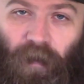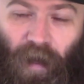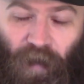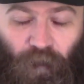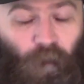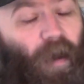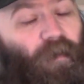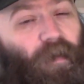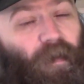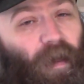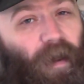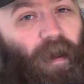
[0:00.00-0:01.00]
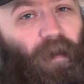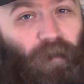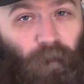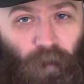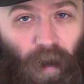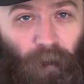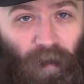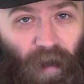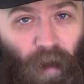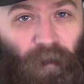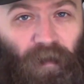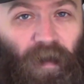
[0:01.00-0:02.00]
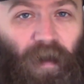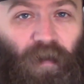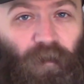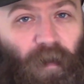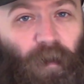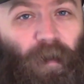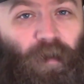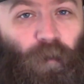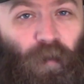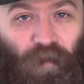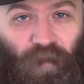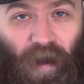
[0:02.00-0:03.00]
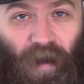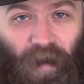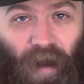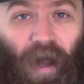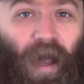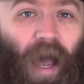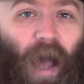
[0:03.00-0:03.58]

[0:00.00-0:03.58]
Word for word: Thanks for watching, liking, subscribing, and commenting. It's very much appreciated.